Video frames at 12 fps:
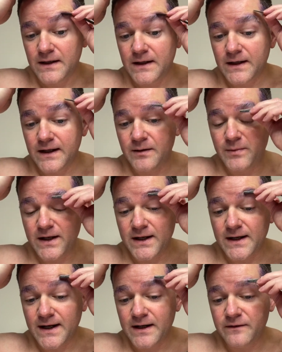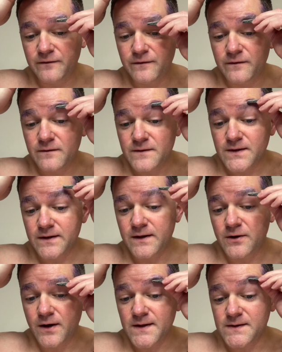and being kind of slightly
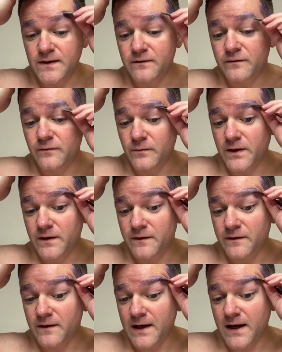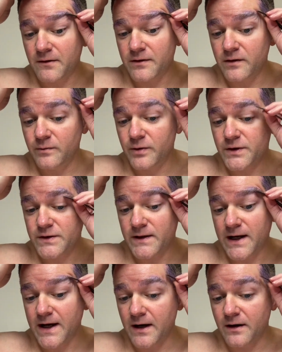aggressive with how you push the
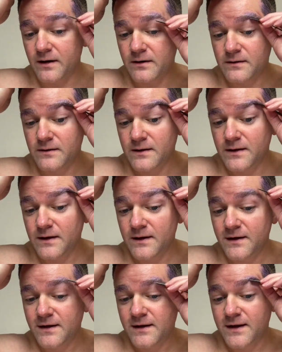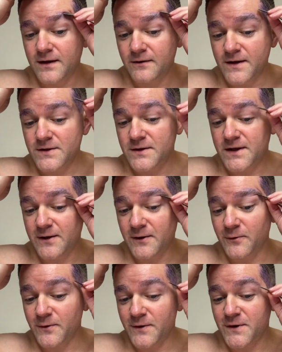hair. You know, as you get
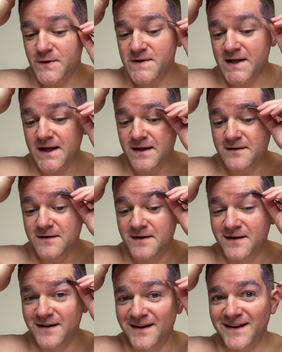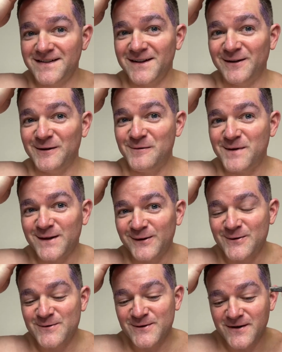older, your skin is a little bit
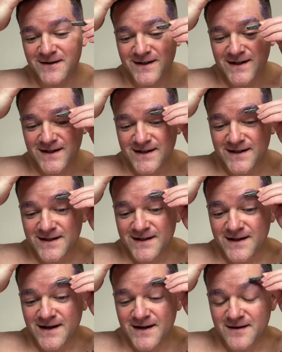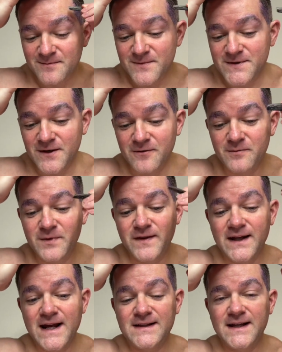looser. But
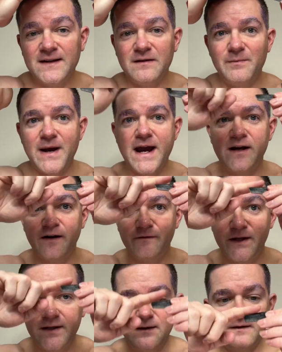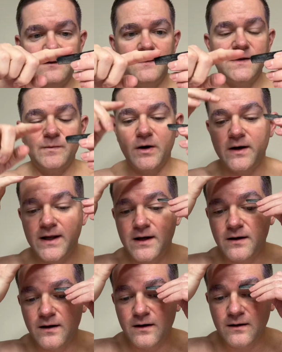then I take the back of it, this part
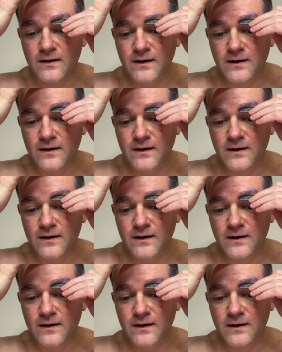here,